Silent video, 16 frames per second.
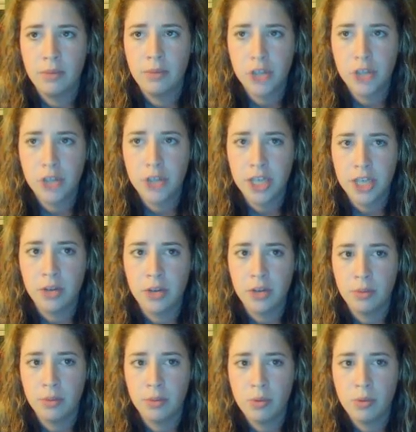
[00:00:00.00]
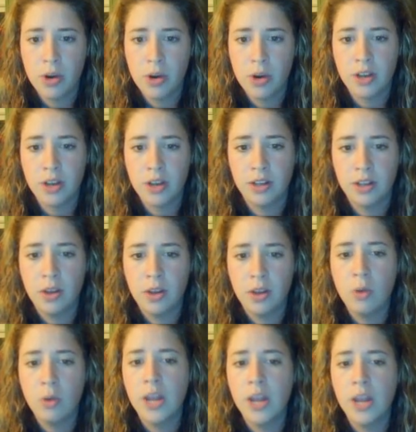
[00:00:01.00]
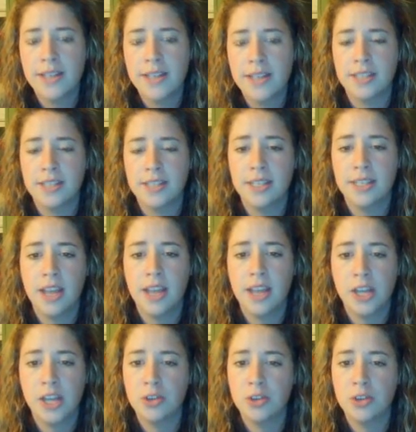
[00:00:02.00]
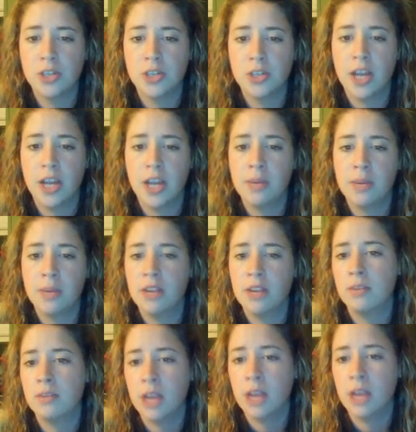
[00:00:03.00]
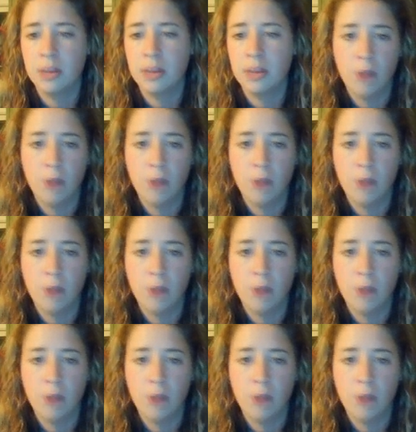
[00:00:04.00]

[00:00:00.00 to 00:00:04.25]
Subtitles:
projected on the board, and the whole class can see the answers and how many of them got them